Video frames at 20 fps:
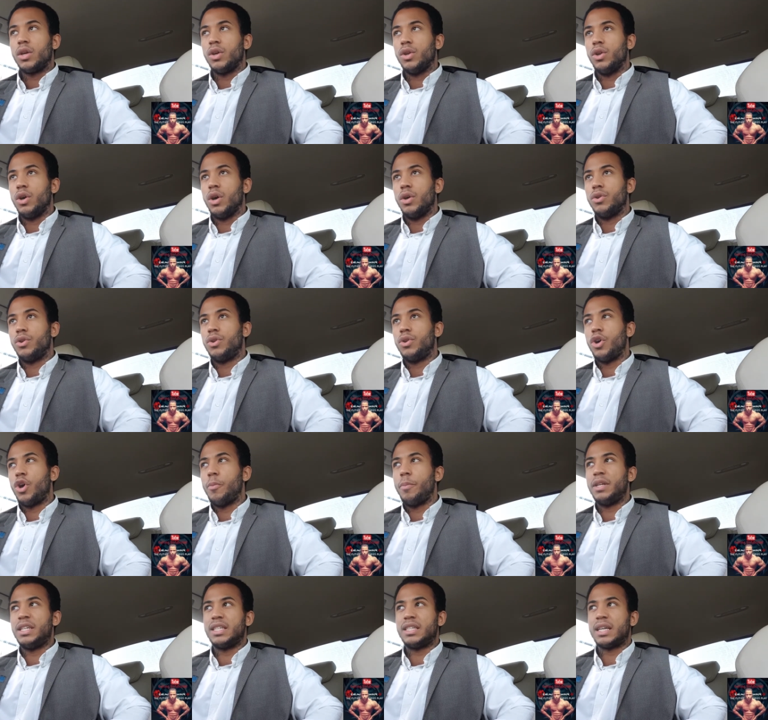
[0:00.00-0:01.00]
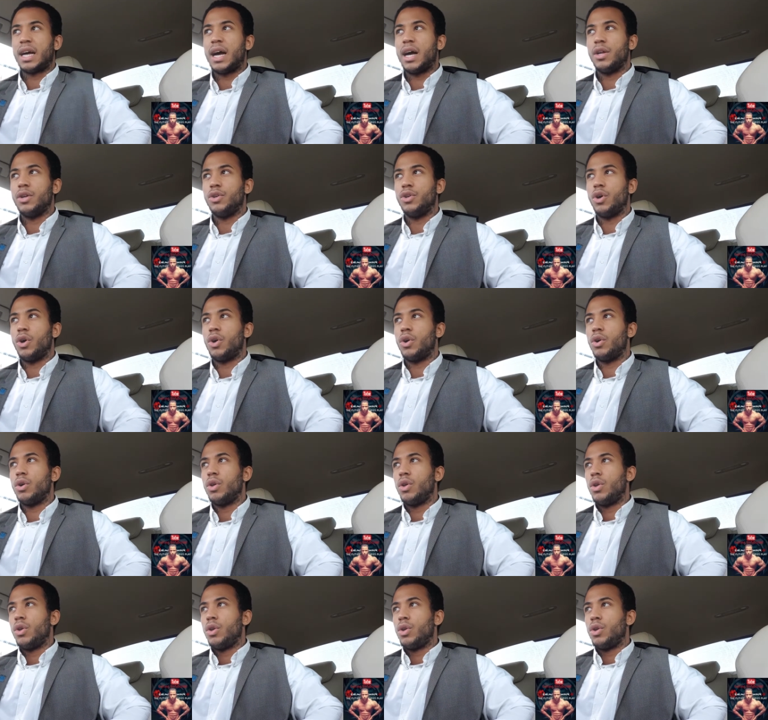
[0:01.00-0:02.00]
You know, don't be disheartened. Don't
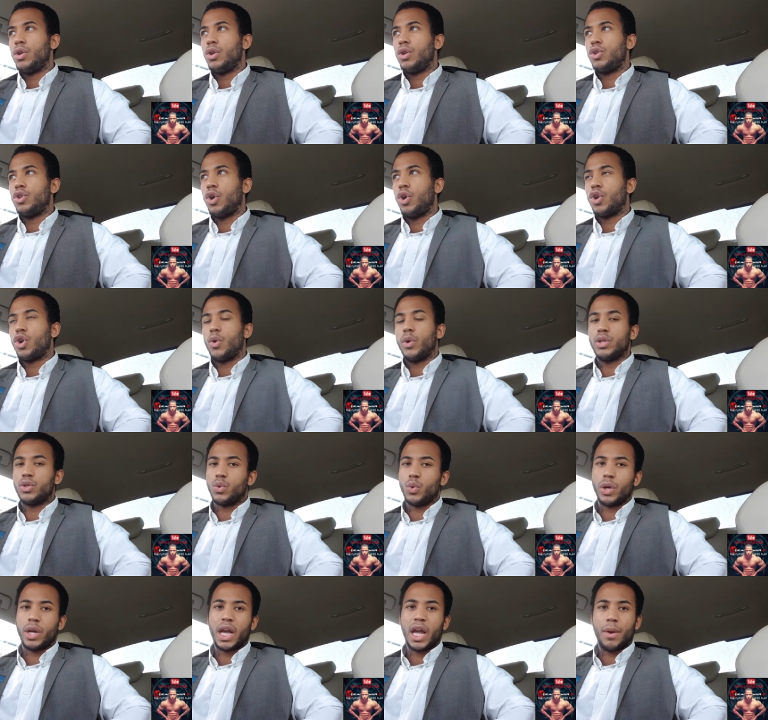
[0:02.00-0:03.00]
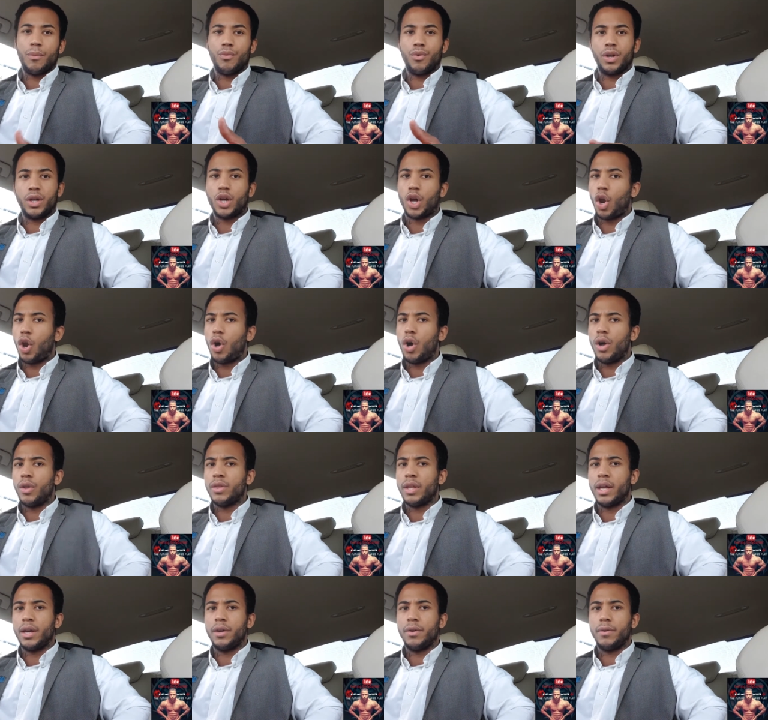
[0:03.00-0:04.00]
don't go into a game running claw
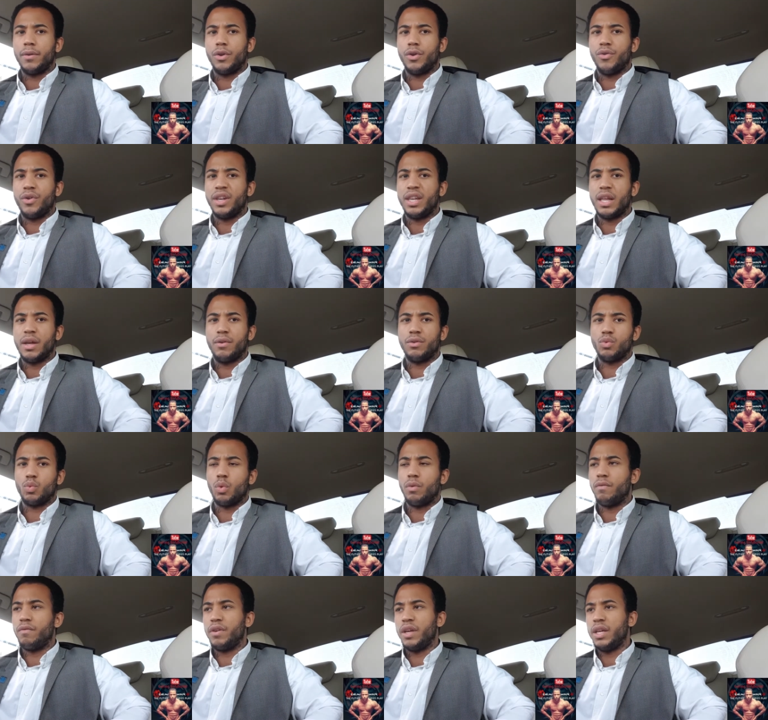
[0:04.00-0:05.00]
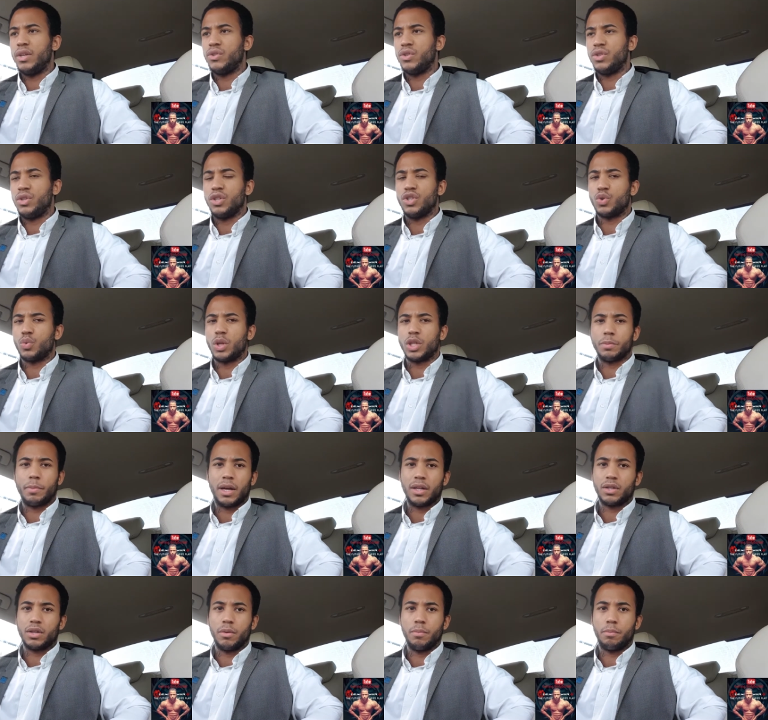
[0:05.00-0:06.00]
and then you're in there with one Vs and you switch
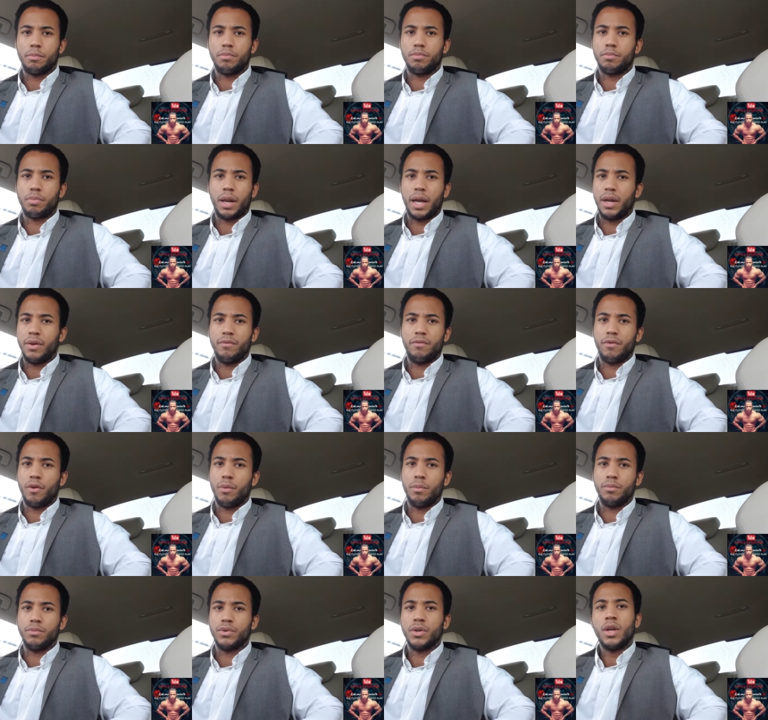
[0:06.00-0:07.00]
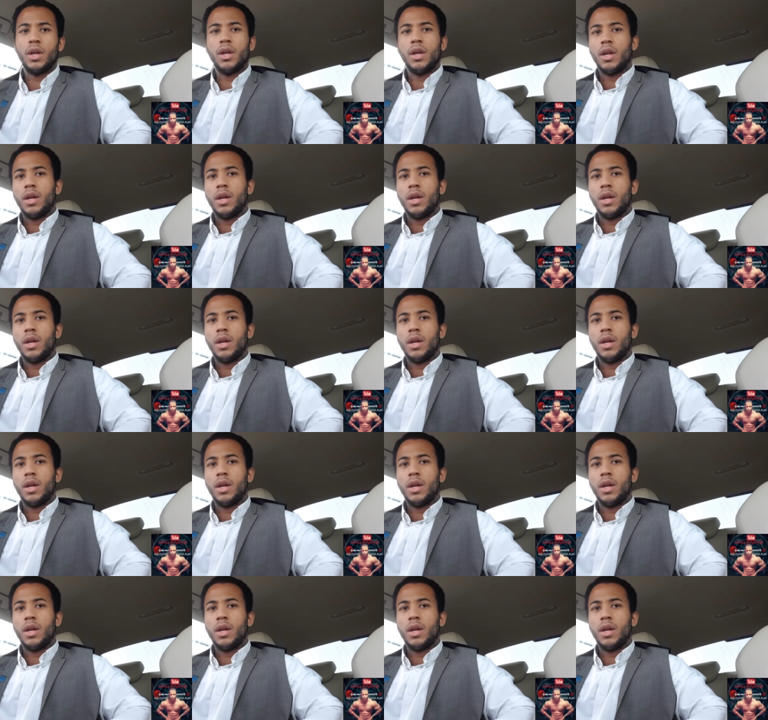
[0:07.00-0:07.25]
back to playing thumbs,